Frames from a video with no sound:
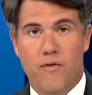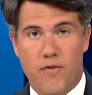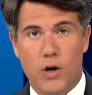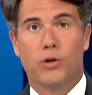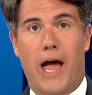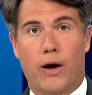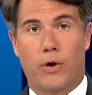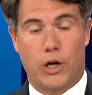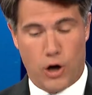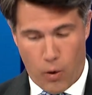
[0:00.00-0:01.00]
Field
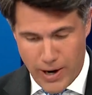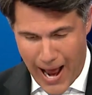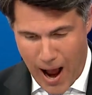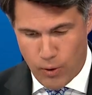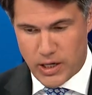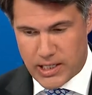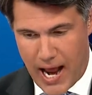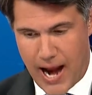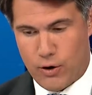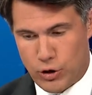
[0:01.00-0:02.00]
anchoring, going out as
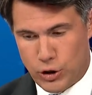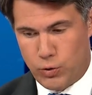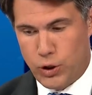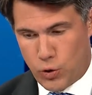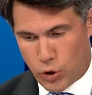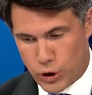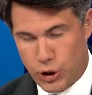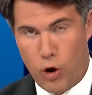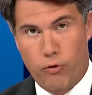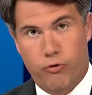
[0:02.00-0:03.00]
an anchor and doing your
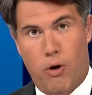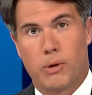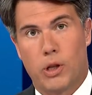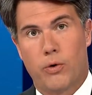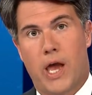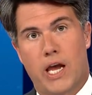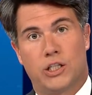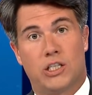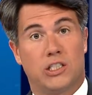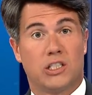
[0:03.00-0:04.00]
show from a
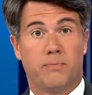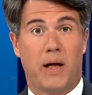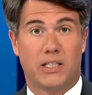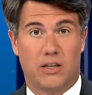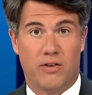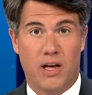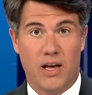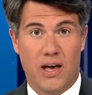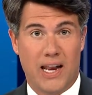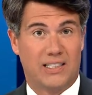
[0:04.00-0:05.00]
location, is expensive,
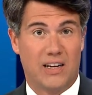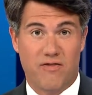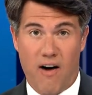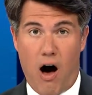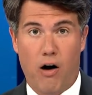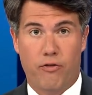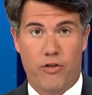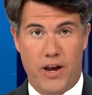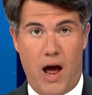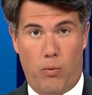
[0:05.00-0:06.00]
and it's involved
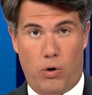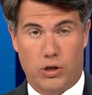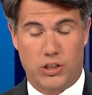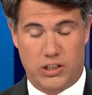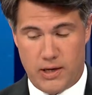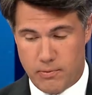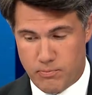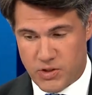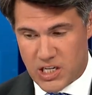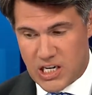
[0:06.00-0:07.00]
for the networks. It's a
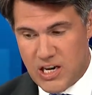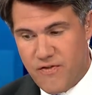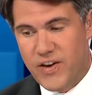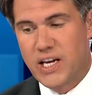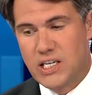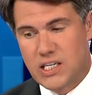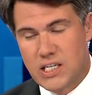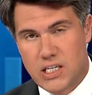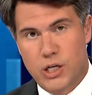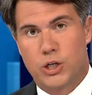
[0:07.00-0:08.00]
significant
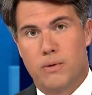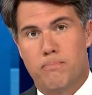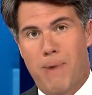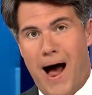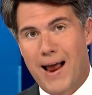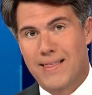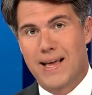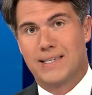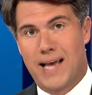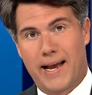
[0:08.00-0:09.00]
decision by
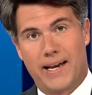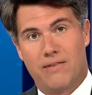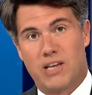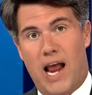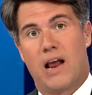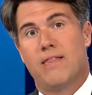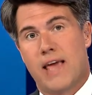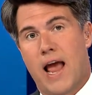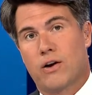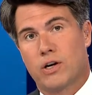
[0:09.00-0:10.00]
the executives and
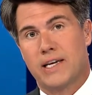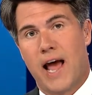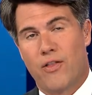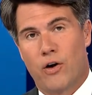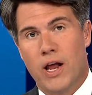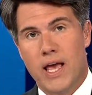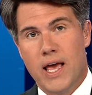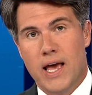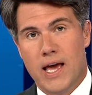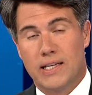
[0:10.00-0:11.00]
the anchor together,
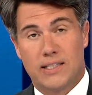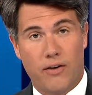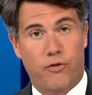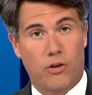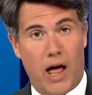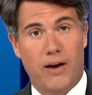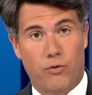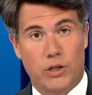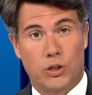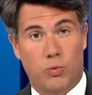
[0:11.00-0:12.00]
and it's done for a lot
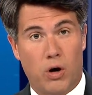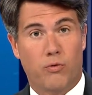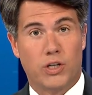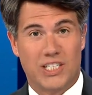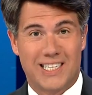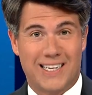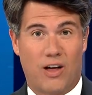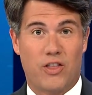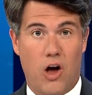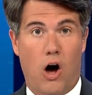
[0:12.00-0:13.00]
of reasons, one of which is to
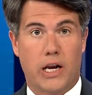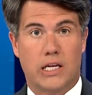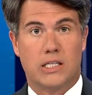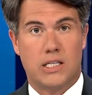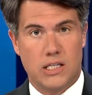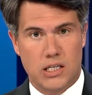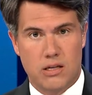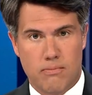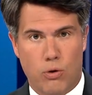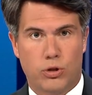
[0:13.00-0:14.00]
tell the audience, this
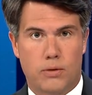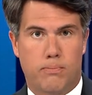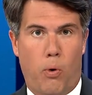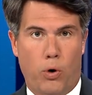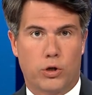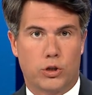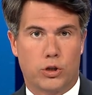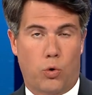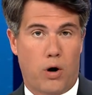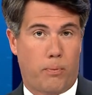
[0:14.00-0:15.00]
is the most important
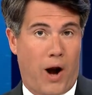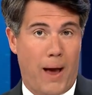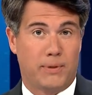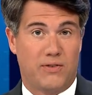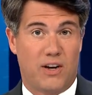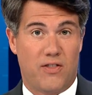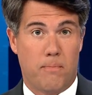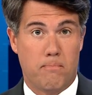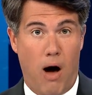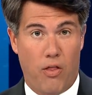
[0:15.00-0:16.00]
story, perhaps even of
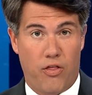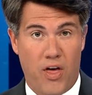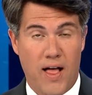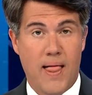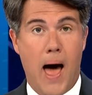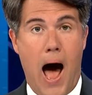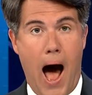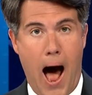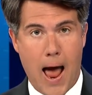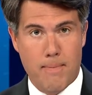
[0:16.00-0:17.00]
the month.
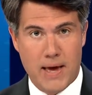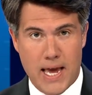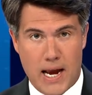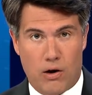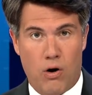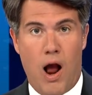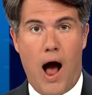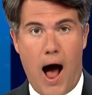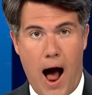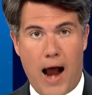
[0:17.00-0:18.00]
I'm here.
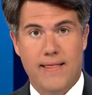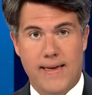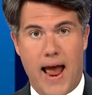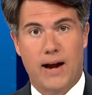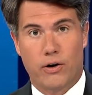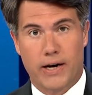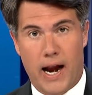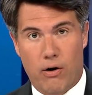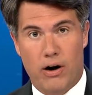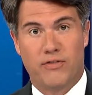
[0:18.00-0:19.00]
I, the anchor,
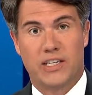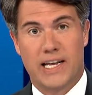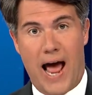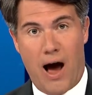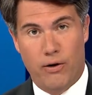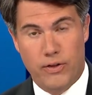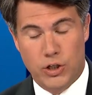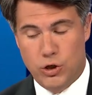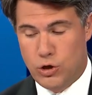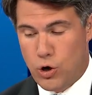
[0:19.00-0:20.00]
care enough to get out of
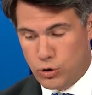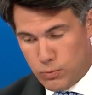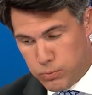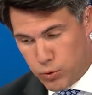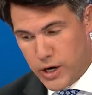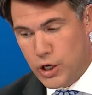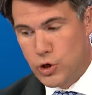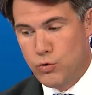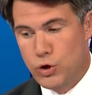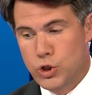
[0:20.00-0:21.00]
the studio to bring
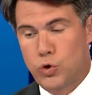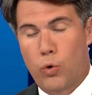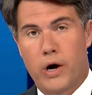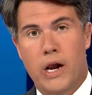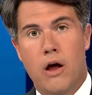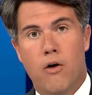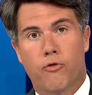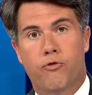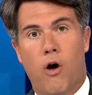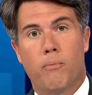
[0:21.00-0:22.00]
you the story
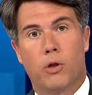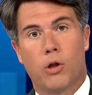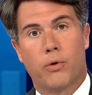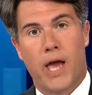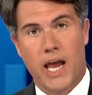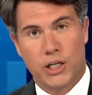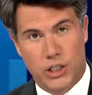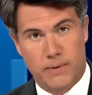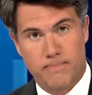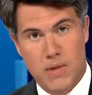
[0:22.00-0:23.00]
from the location.